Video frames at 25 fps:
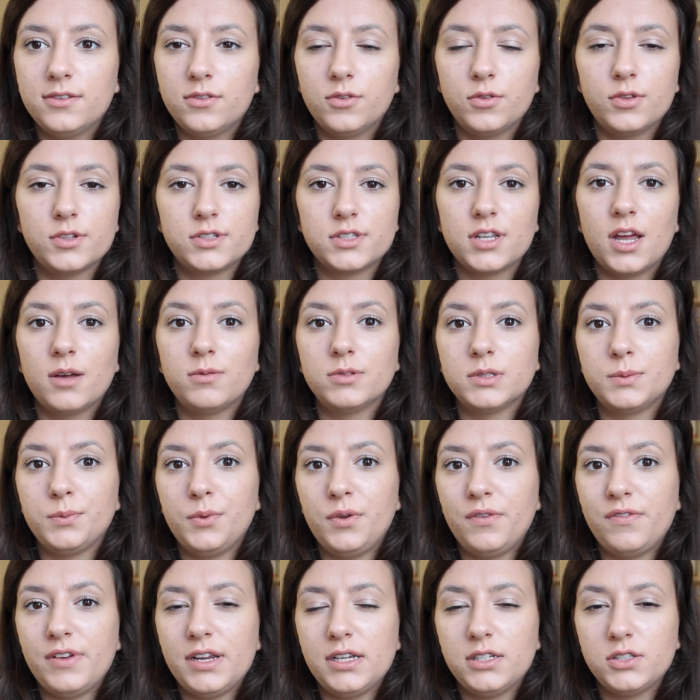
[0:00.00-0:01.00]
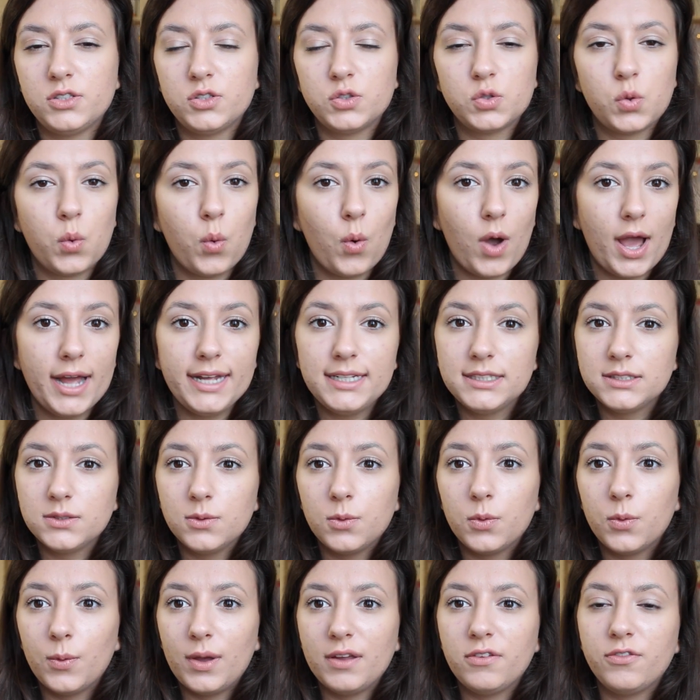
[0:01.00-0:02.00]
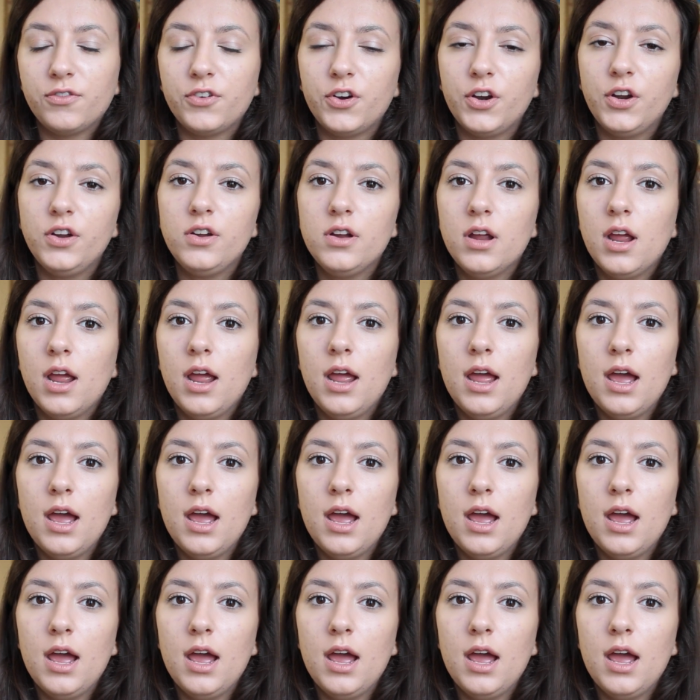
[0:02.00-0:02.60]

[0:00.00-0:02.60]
all the Star Wars movie twice all the way through,